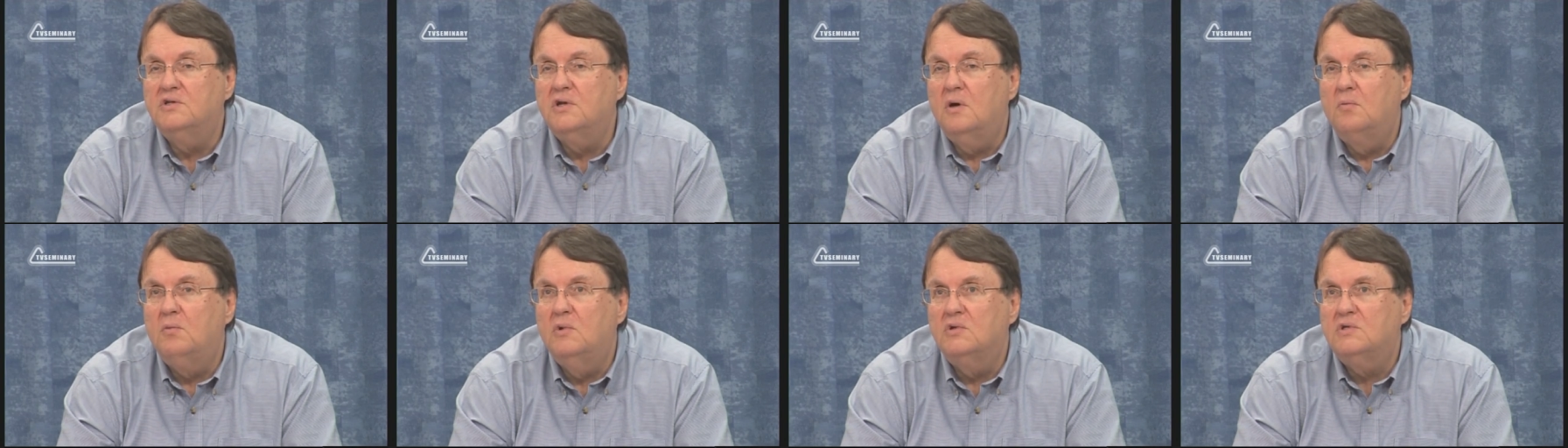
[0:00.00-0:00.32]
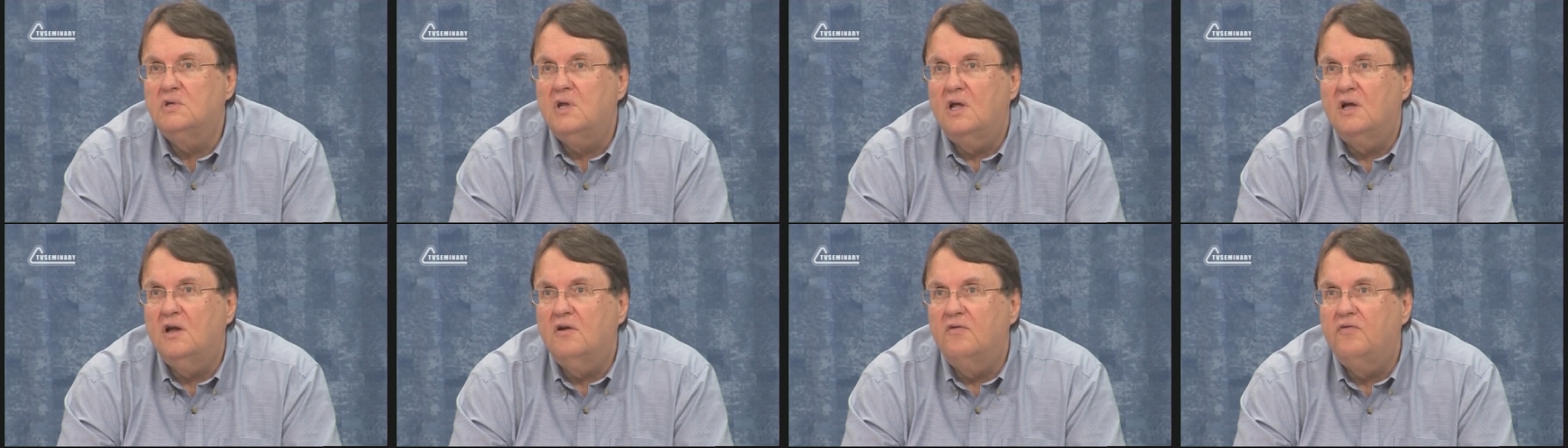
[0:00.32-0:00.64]
it's
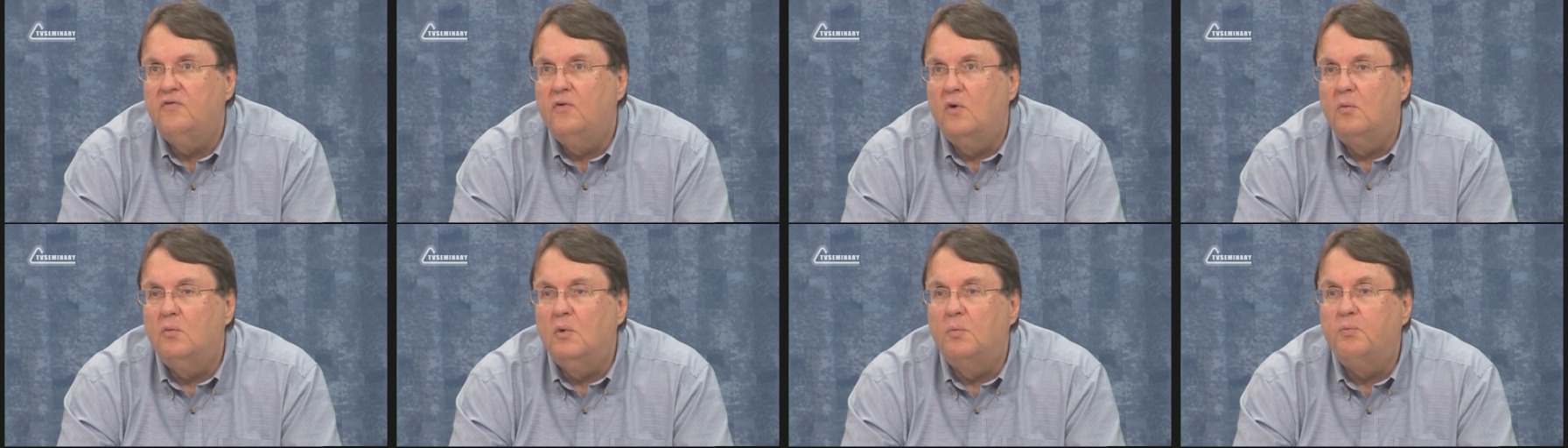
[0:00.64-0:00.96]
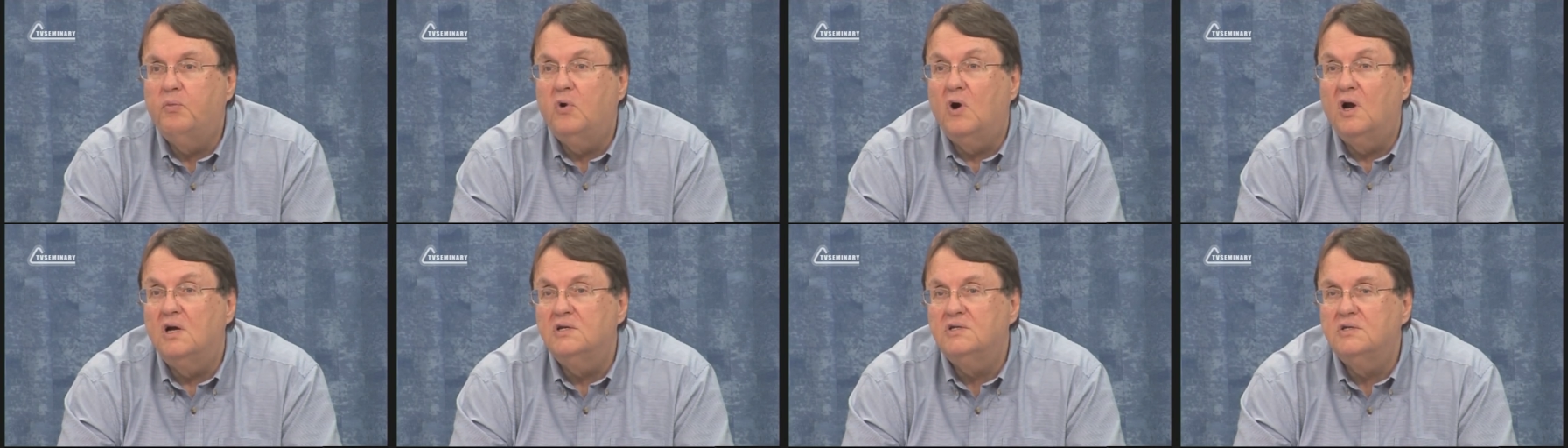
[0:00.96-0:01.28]
almost like a form
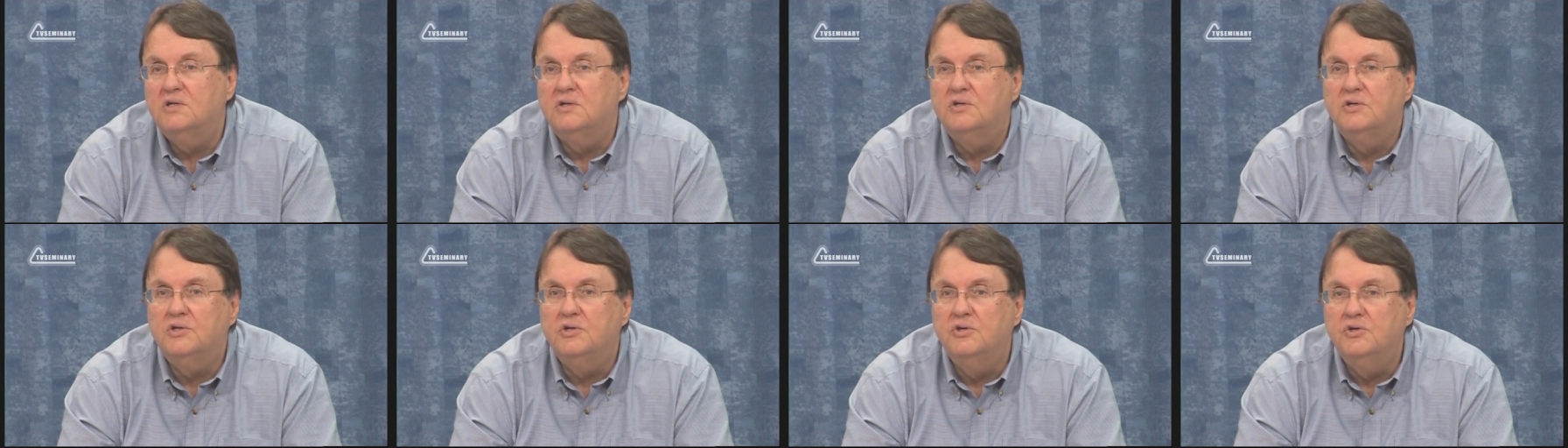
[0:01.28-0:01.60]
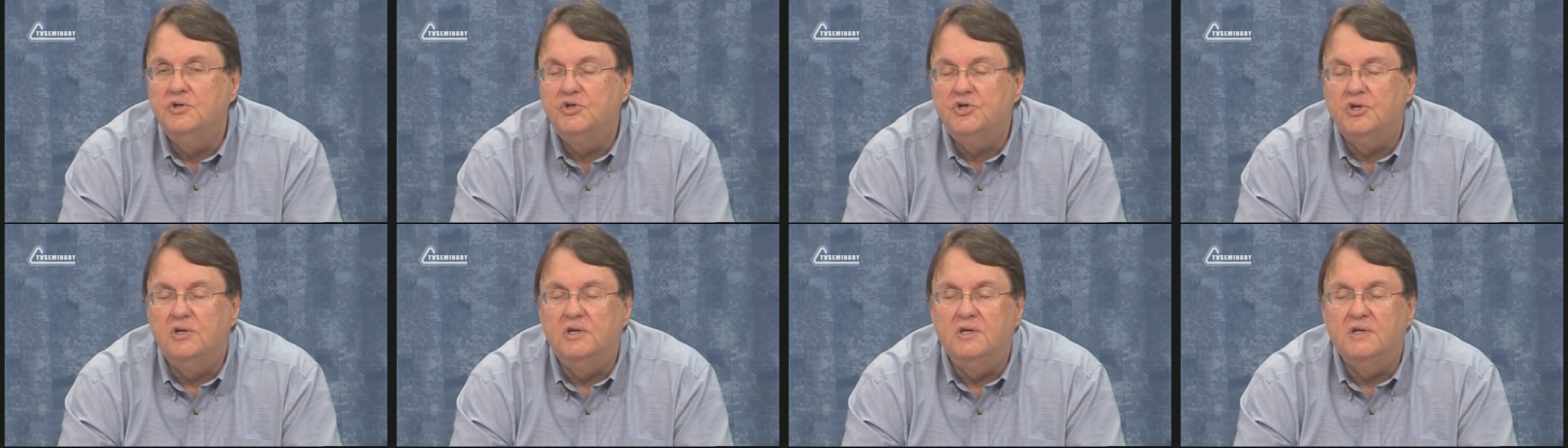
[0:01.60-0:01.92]
of
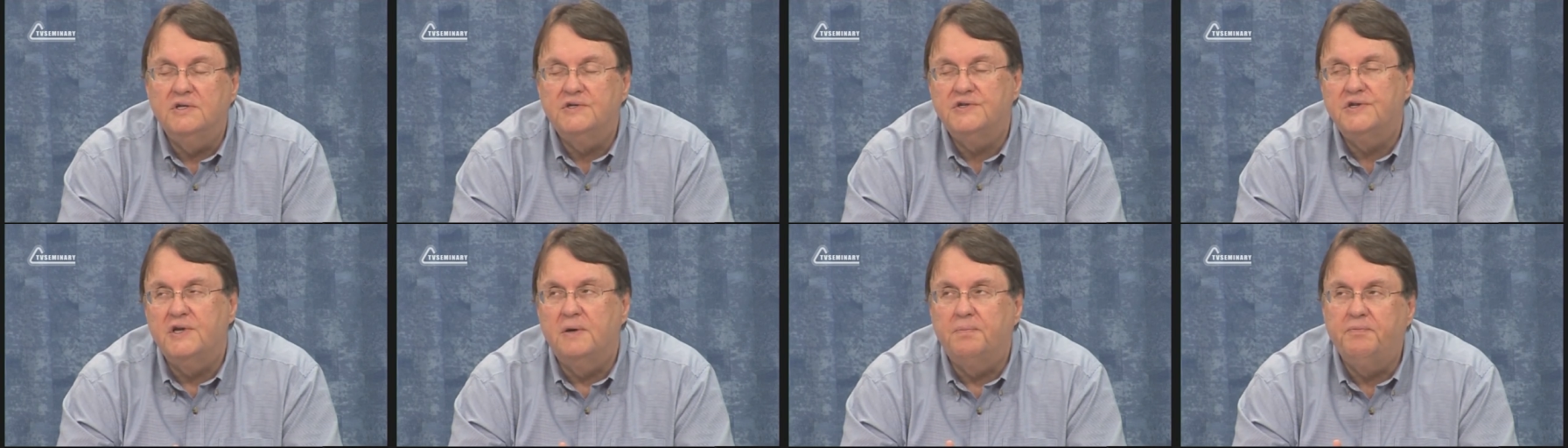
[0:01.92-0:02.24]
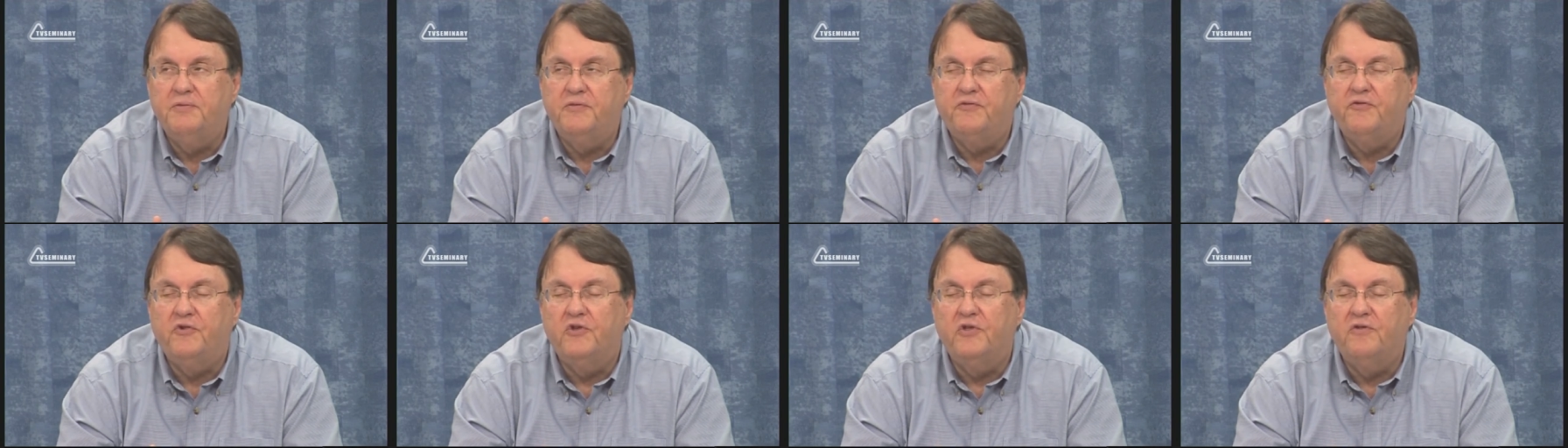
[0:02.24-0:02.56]
prostitution,
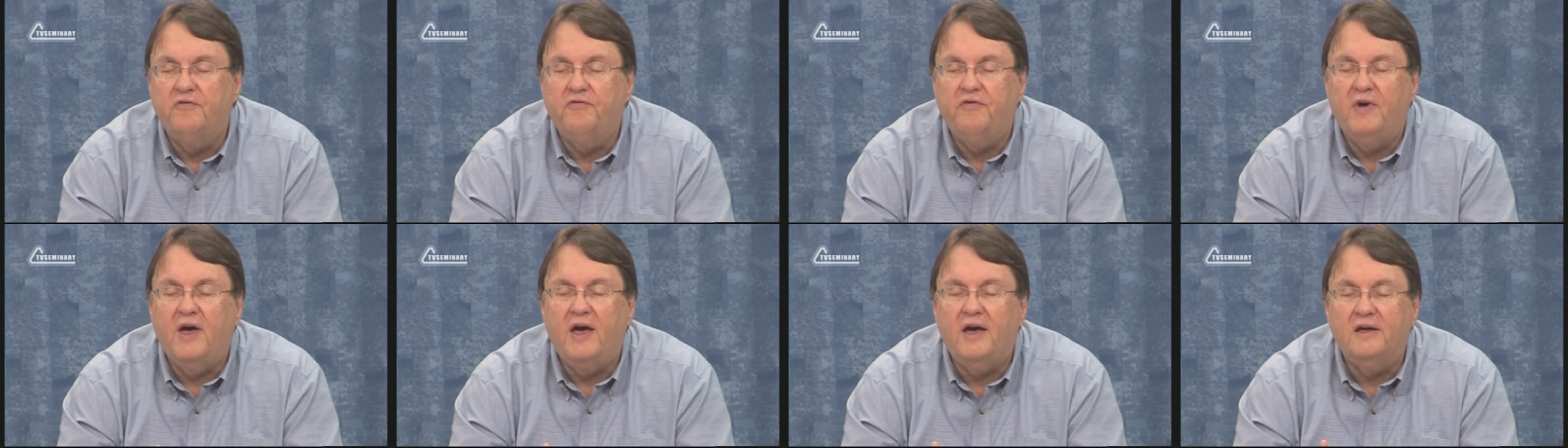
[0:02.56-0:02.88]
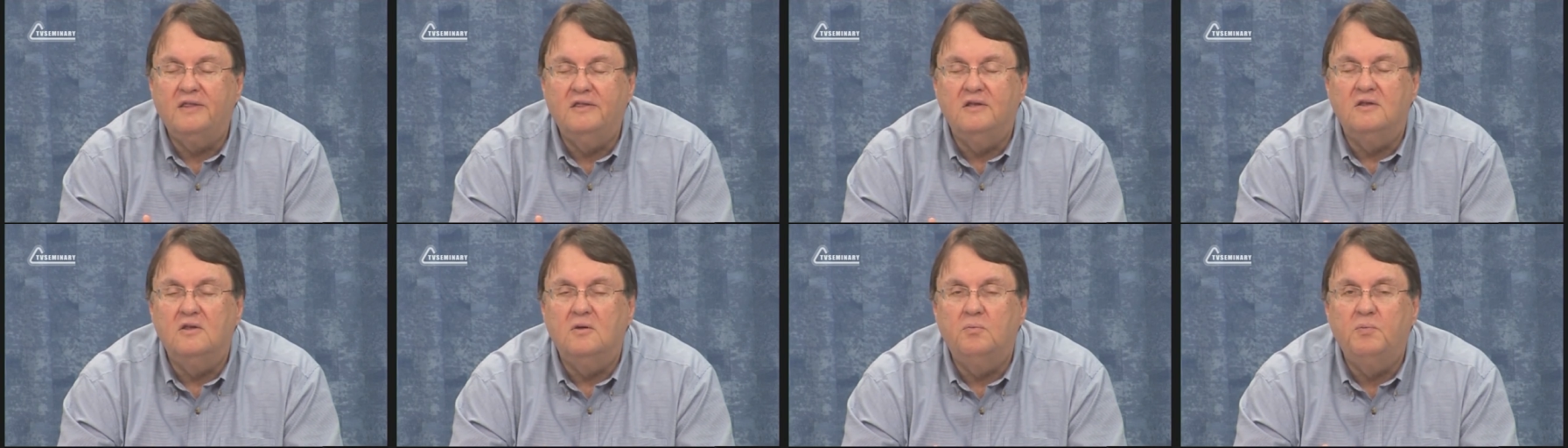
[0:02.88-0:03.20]
except for the
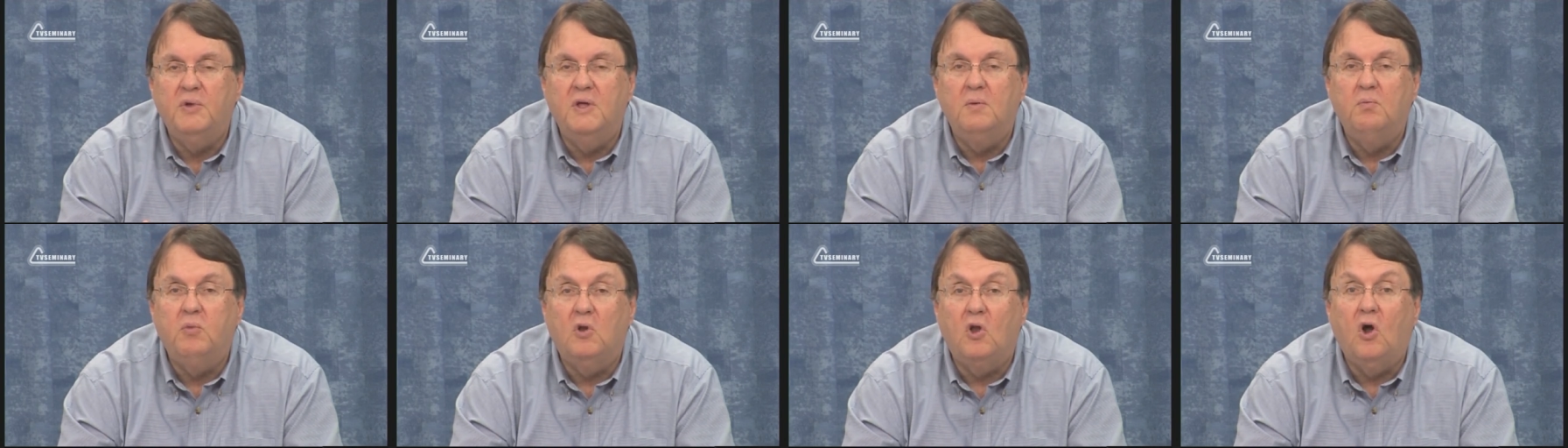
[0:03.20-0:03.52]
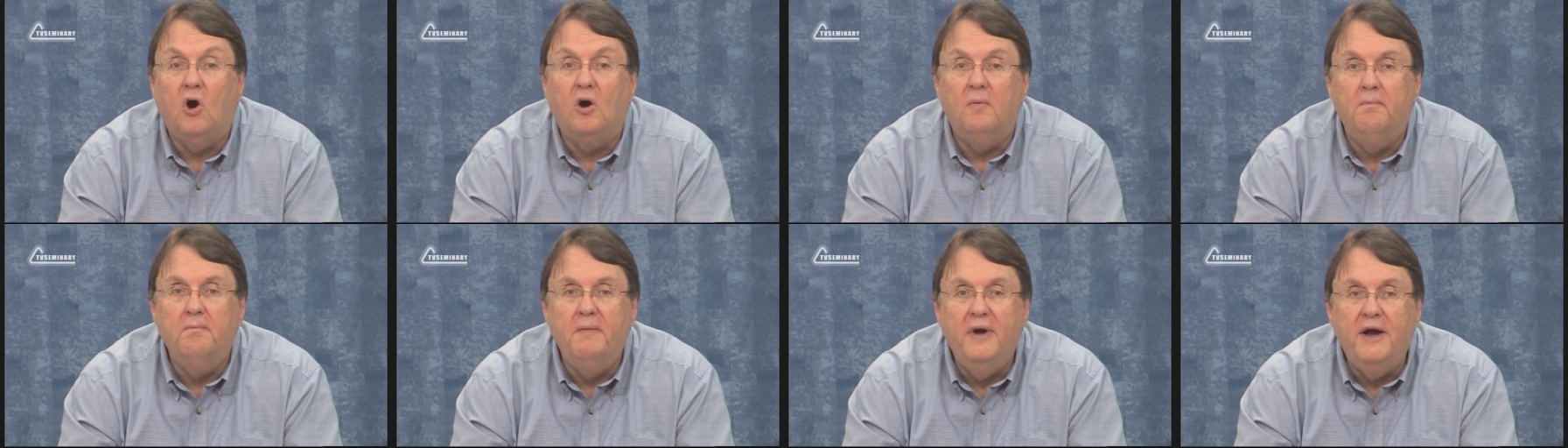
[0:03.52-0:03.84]
fact that the
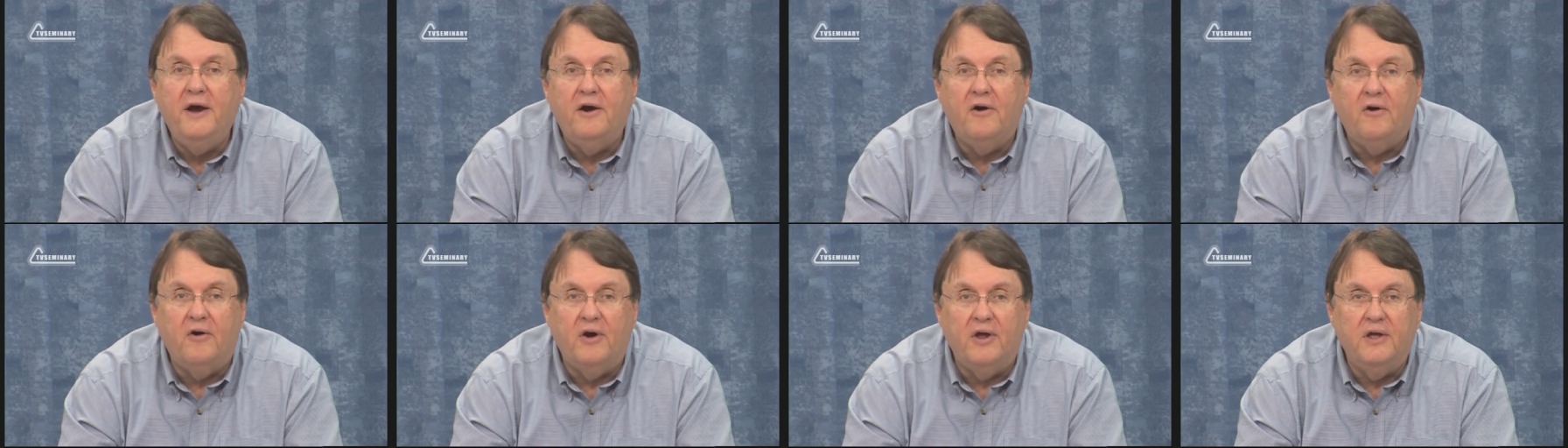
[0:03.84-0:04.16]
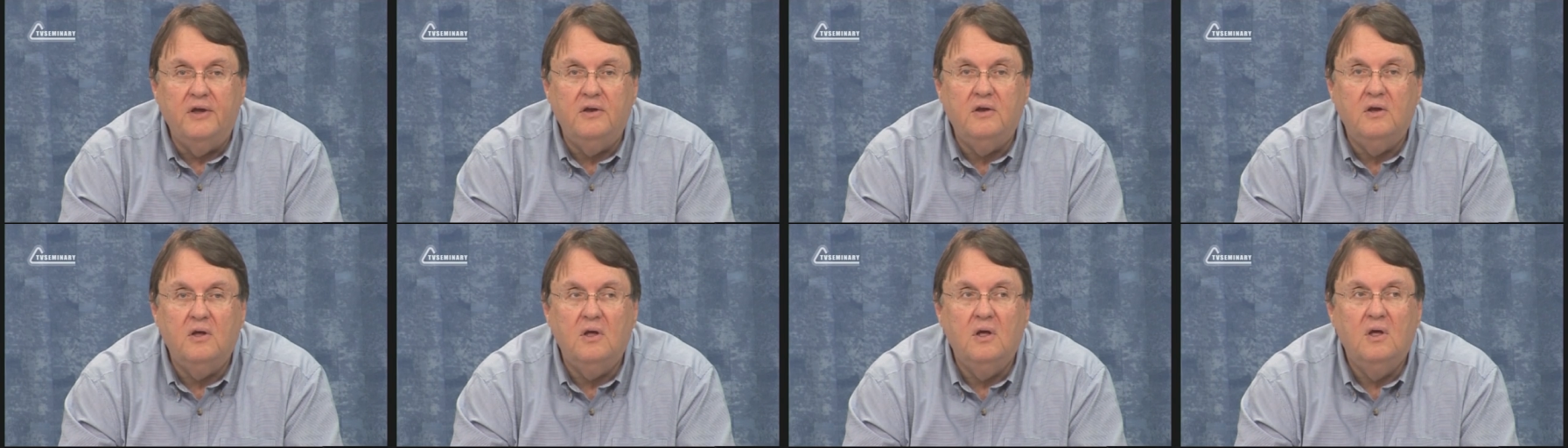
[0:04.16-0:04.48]
people are
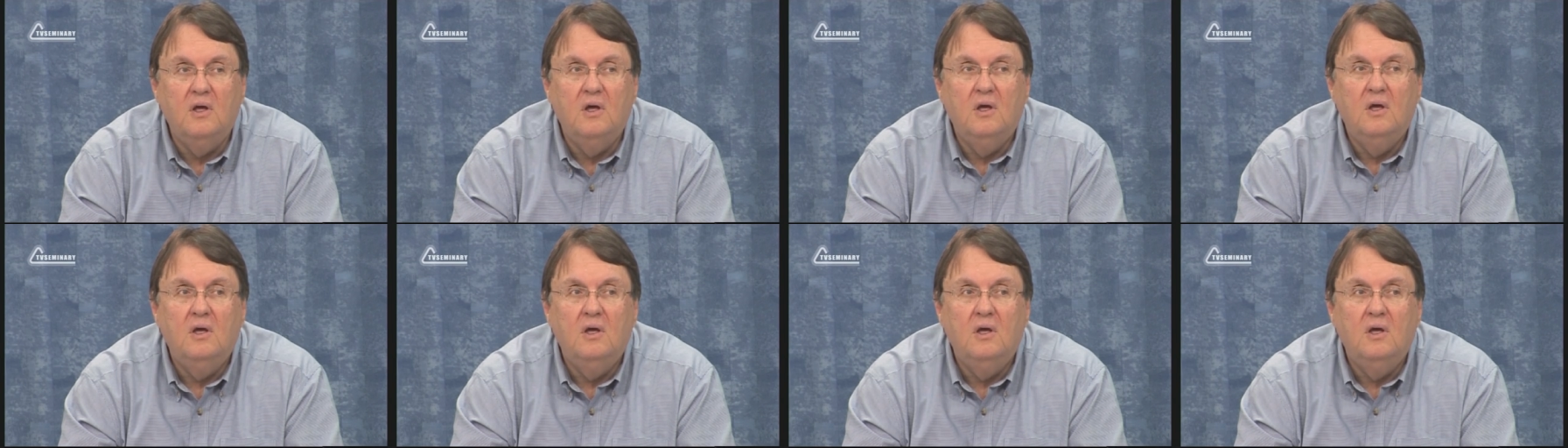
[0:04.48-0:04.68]
married.